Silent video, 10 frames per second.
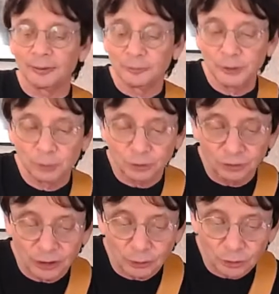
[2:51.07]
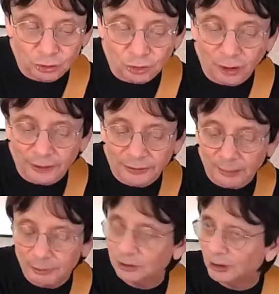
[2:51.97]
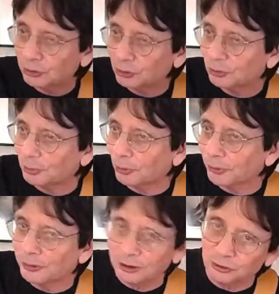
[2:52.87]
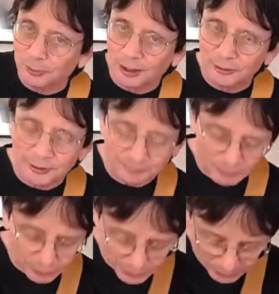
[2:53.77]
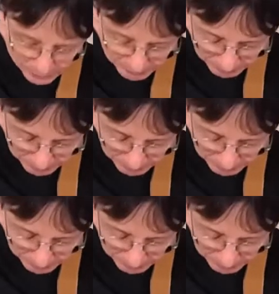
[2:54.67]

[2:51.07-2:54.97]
we will sing you the song, and I'm going to tell you some more things about it. Here we go.